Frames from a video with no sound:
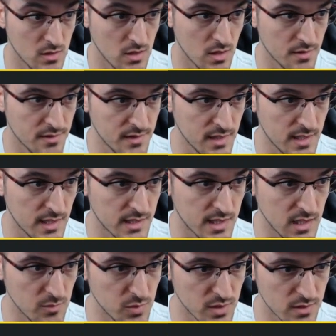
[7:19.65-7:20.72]
I think I'll
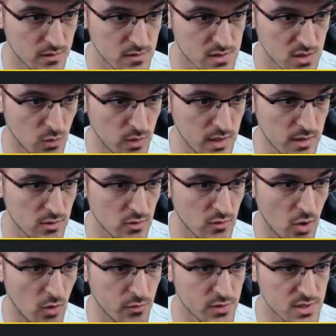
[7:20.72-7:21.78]
keep it. So we need
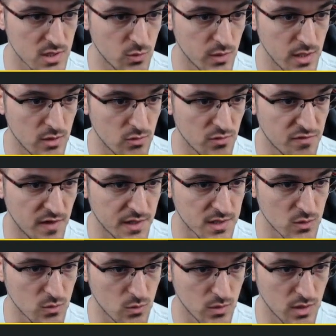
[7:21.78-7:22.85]
to find
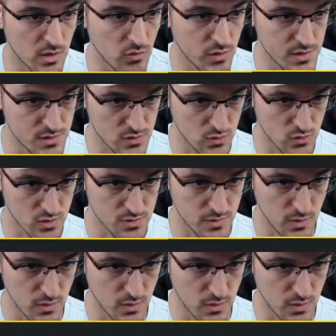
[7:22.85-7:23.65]
a green source,